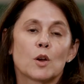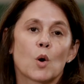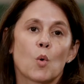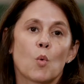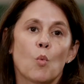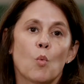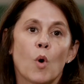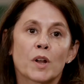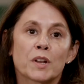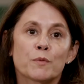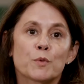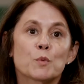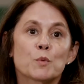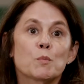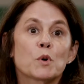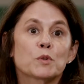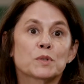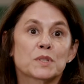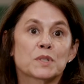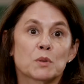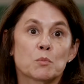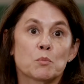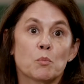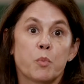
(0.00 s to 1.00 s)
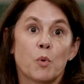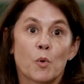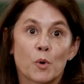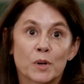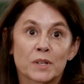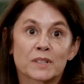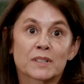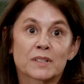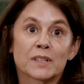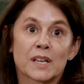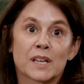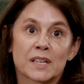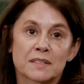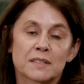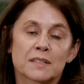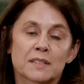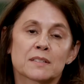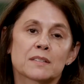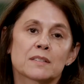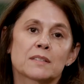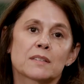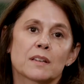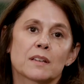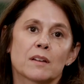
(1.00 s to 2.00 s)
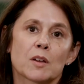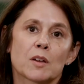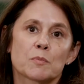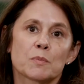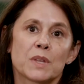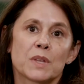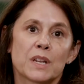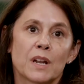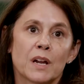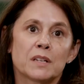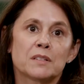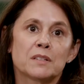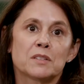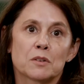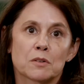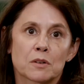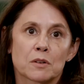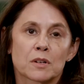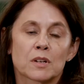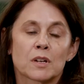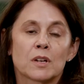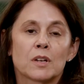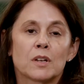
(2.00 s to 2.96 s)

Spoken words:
one of the most important lessons that I took